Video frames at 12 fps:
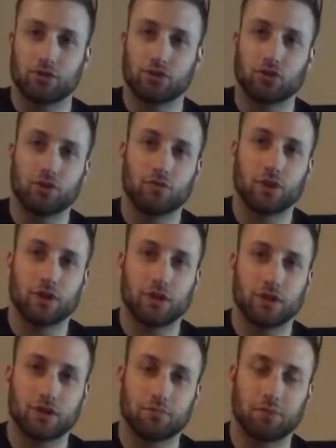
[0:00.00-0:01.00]
show you what it
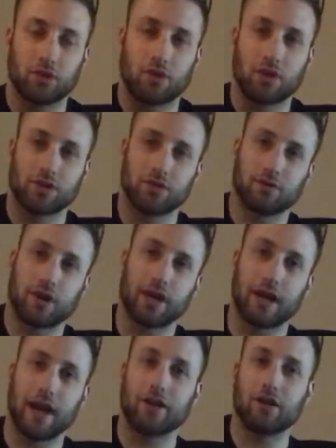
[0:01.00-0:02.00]
is, but also
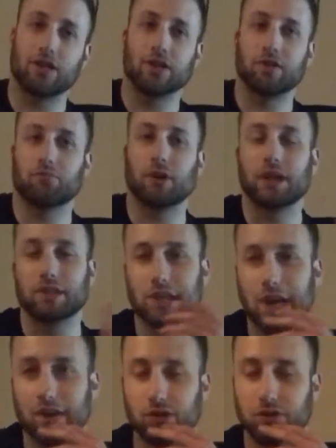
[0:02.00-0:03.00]
kind of analyze it and break it
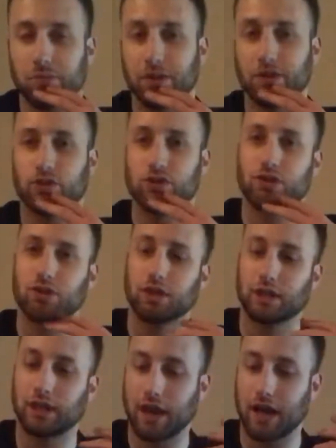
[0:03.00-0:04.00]
down a little bit, just so
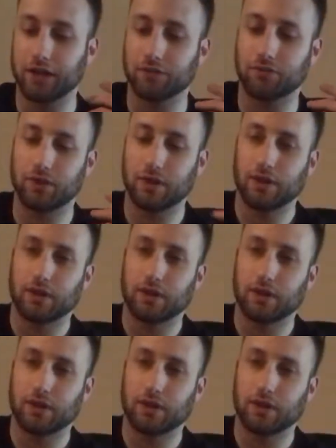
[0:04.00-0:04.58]
you can kind of